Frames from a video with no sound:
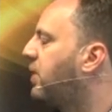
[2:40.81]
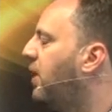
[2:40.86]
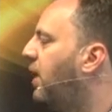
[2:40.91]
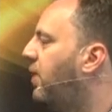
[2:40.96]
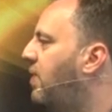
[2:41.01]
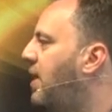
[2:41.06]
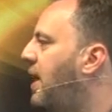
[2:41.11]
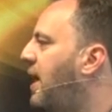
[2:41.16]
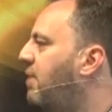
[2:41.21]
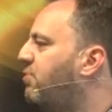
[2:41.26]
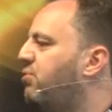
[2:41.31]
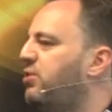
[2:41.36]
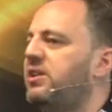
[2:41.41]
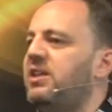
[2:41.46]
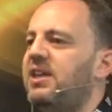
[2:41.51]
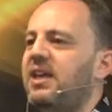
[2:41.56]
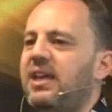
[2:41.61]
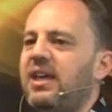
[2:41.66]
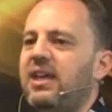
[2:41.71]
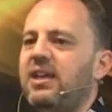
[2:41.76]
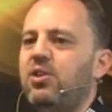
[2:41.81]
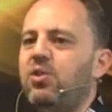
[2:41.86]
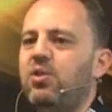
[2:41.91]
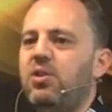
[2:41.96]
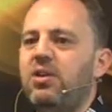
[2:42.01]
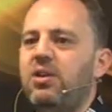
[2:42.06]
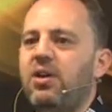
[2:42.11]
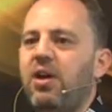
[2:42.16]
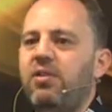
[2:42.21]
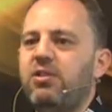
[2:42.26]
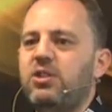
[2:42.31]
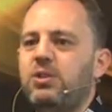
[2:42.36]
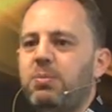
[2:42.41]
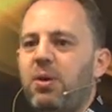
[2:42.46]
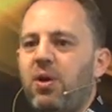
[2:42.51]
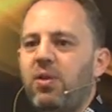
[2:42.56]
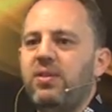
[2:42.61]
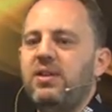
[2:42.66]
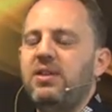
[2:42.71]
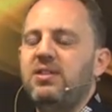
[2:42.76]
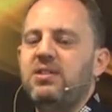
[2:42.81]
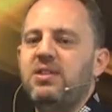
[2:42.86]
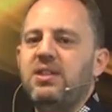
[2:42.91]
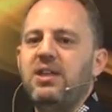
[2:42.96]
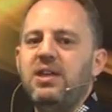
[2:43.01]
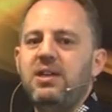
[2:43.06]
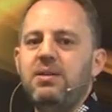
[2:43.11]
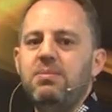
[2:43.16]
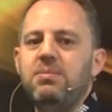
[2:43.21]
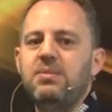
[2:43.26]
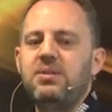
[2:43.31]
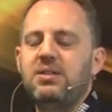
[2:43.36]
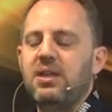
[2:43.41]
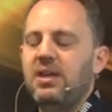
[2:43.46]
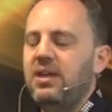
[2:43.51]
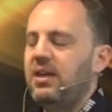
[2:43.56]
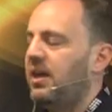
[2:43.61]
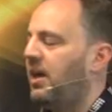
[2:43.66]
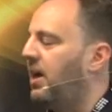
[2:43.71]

And every year you can kind of spot these themes,